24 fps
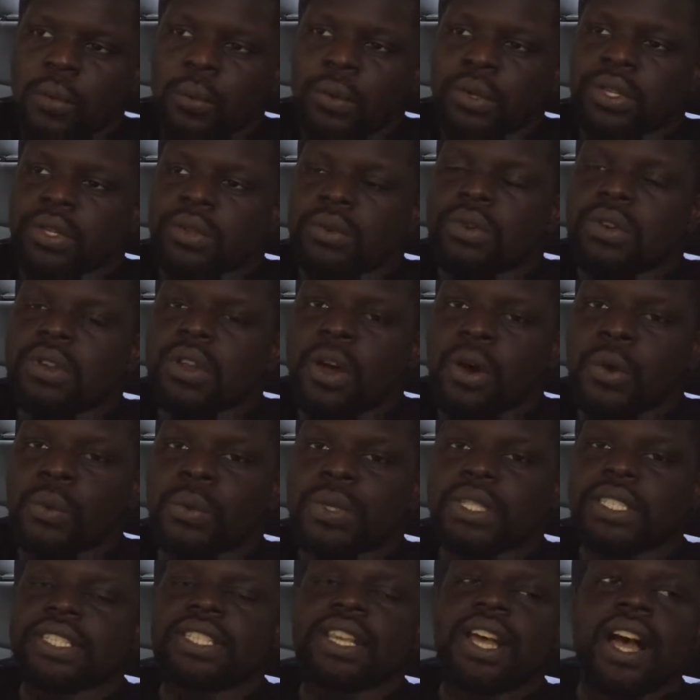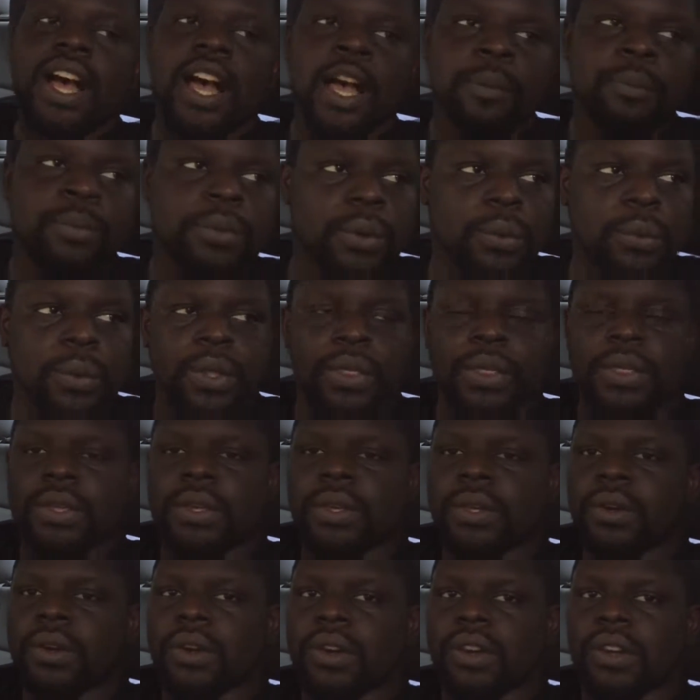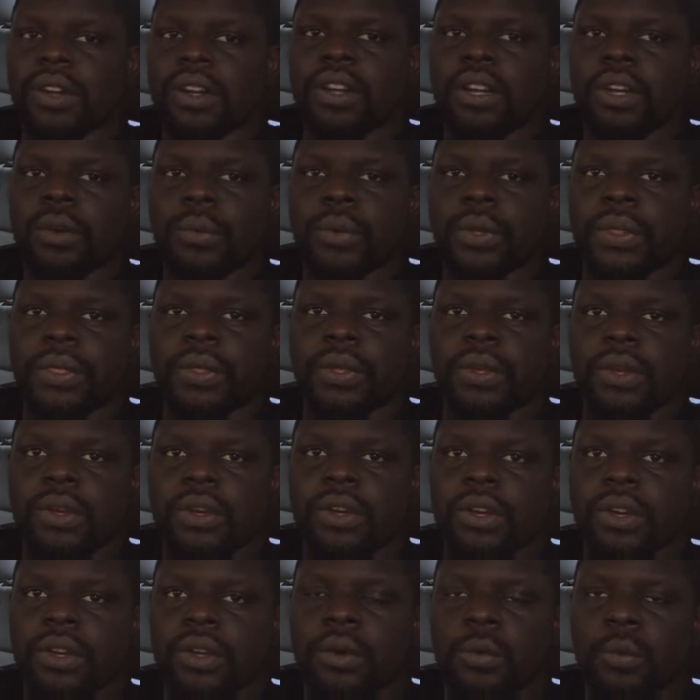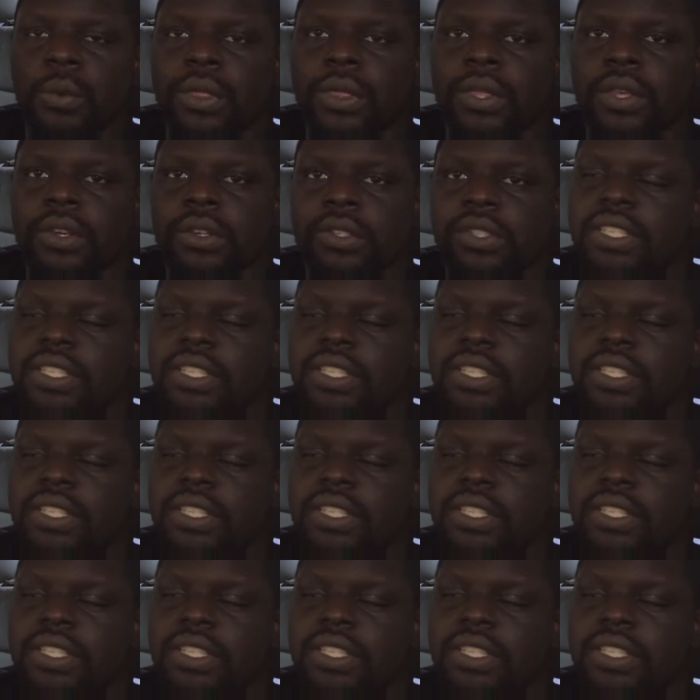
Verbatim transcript: When you know what's up with your, with your, with your